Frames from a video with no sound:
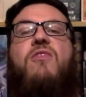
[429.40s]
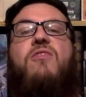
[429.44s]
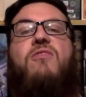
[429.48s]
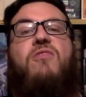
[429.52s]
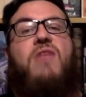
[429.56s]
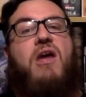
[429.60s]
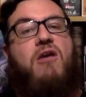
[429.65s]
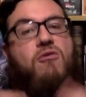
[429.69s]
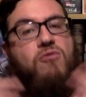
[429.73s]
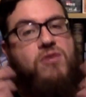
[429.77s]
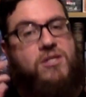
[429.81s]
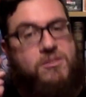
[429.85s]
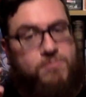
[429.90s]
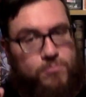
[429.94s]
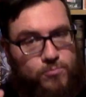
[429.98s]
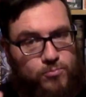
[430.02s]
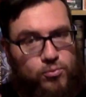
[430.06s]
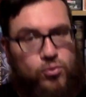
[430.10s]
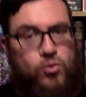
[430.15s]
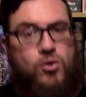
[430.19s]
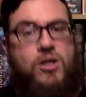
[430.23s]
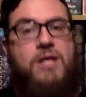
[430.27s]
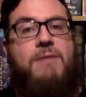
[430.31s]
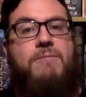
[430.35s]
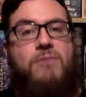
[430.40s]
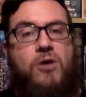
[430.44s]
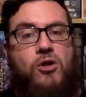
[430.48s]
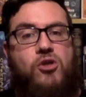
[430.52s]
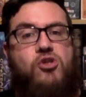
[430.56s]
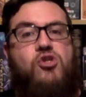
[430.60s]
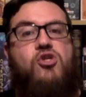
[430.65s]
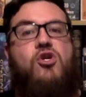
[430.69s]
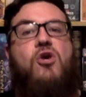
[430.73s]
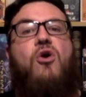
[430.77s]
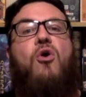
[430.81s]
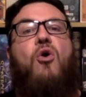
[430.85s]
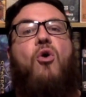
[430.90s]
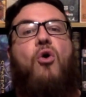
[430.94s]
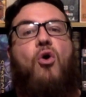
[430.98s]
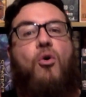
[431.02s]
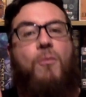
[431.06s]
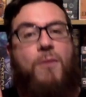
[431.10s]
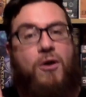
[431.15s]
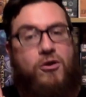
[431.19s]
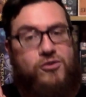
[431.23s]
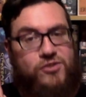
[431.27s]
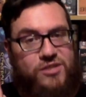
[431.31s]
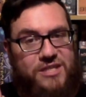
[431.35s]
There is pretty much
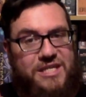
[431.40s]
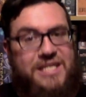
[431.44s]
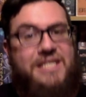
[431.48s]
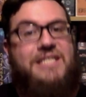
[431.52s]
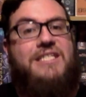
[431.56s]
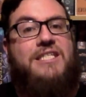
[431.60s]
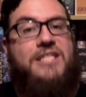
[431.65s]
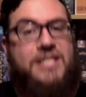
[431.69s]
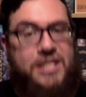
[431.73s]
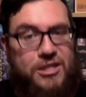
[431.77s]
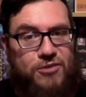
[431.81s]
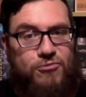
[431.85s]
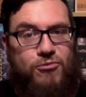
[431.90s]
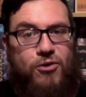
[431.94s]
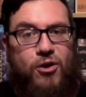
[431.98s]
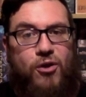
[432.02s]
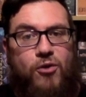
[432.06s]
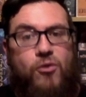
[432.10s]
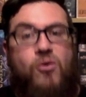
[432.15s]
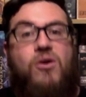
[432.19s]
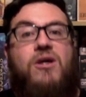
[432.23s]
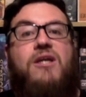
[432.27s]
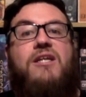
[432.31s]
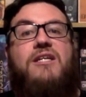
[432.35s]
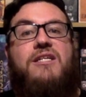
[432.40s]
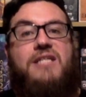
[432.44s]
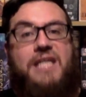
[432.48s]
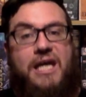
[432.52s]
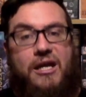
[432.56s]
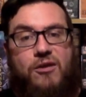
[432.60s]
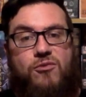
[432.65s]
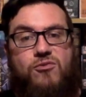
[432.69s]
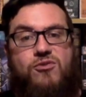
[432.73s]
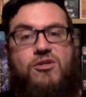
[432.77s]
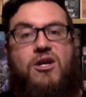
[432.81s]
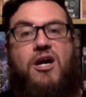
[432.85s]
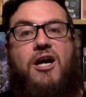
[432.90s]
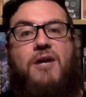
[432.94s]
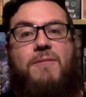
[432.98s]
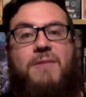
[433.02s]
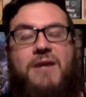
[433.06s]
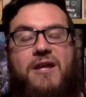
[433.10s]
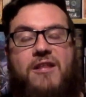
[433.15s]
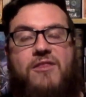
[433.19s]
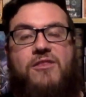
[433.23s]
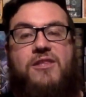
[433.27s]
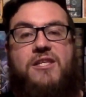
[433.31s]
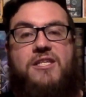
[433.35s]
almost 0
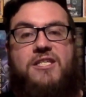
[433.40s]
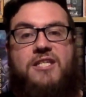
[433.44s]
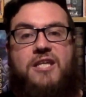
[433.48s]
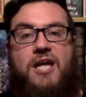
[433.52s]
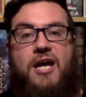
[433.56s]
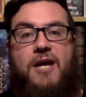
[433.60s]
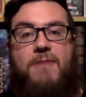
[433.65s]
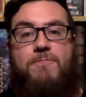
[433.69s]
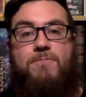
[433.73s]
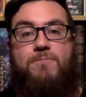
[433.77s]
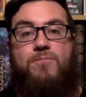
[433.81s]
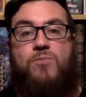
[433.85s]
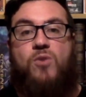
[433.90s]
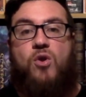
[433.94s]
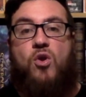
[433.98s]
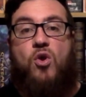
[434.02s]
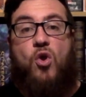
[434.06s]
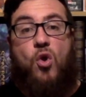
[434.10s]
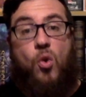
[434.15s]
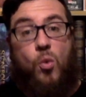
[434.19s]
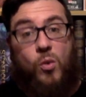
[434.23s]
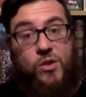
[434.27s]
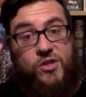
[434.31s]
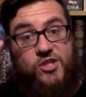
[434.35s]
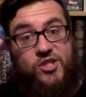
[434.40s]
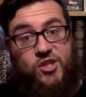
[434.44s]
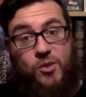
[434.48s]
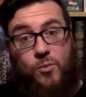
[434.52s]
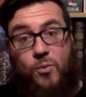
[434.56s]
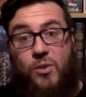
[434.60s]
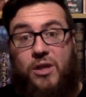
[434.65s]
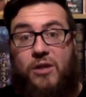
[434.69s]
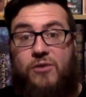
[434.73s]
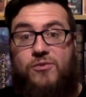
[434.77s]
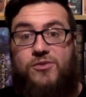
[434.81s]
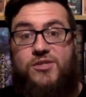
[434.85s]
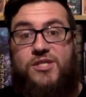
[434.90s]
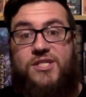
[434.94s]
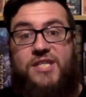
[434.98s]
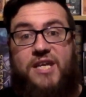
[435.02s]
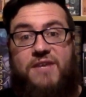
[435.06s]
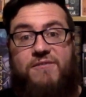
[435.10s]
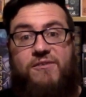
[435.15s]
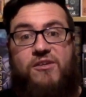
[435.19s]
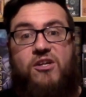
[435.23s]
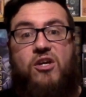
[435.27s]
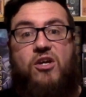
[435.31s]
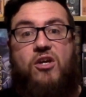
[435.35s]
downtime in this game. When someone else is
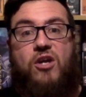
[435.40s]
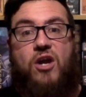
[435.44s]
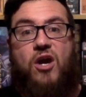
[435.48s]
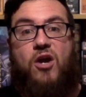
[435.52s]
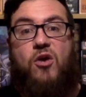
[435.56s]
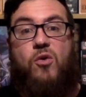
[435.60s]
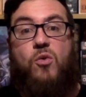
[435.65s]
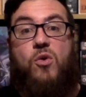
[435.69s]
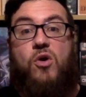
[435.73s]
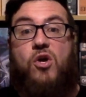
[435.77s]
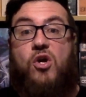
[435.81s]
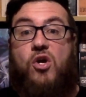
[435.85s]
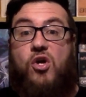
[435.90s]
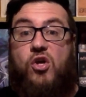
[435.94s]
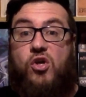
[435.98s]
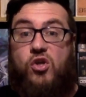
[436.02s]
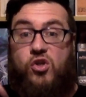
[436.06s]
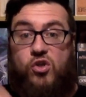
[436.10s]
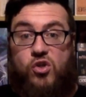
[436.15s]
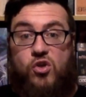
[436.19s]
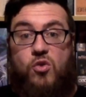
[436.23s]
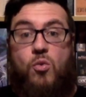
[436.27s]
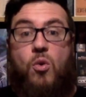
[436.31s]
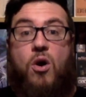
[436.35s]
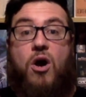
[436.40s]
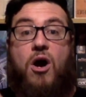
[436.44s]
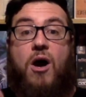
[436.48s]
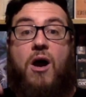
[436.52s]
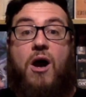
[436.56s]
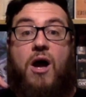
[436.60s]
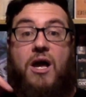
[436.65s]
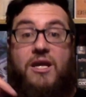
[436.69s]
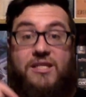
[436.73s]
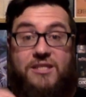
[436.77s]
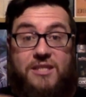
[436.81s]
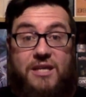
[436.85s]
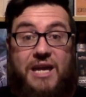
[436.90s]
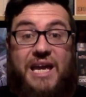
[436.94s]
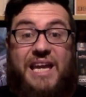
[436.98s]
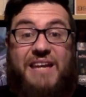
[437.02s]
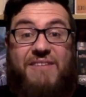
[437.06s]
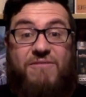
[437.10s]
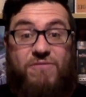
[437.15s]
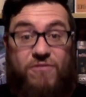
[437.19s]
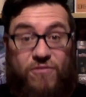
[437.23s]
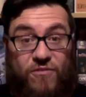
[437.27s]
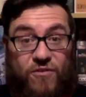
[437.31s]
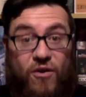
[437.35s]
having a go, you are as
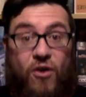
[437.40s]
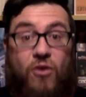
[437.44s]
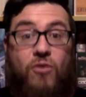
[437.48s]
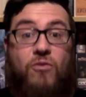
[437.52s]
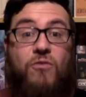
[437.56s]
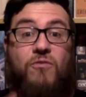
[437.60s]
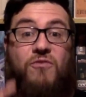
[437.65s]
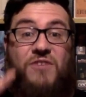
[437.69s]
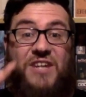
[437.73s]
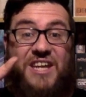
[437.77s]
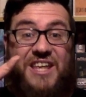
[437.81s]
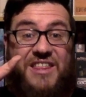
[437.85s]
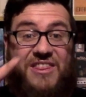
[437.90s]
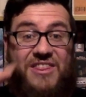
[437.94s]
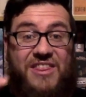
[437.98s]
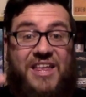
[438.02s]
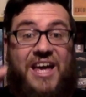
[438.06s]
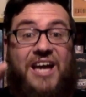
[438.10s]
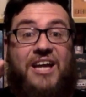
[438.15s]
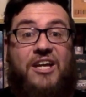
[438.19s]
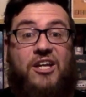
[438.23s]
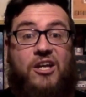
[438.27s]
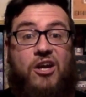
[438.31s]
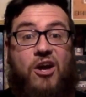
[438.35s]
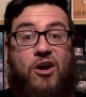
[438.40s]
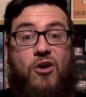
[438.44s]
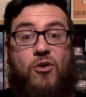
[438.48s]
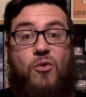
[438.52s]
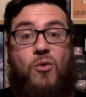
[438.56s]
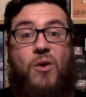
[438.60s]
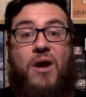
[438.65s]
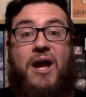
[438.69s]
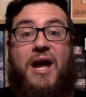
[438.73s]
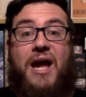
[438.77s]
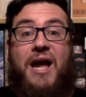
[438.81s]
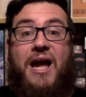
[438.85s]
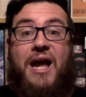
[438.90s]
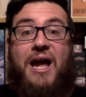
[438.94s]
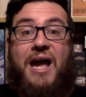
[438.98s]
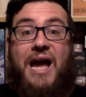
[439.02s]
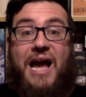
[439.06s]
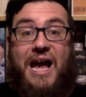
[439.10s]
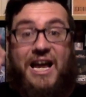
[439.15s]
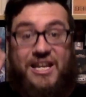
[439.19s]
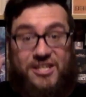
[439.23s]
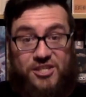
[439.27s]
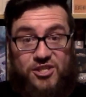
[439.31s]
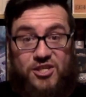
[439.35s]
involved in that go
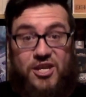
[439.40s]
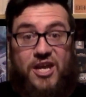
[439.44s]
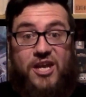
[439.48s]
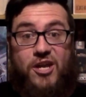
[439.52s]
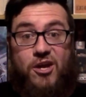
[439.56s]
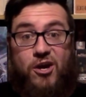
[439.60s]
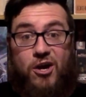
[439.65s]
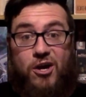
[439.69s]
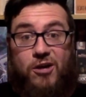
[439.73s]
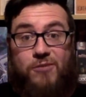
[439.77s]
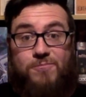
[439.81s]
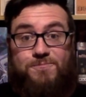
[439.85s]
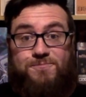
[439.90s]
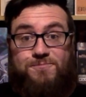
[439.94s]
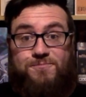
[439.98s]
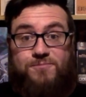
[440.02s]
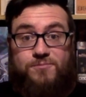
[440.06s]
as they are.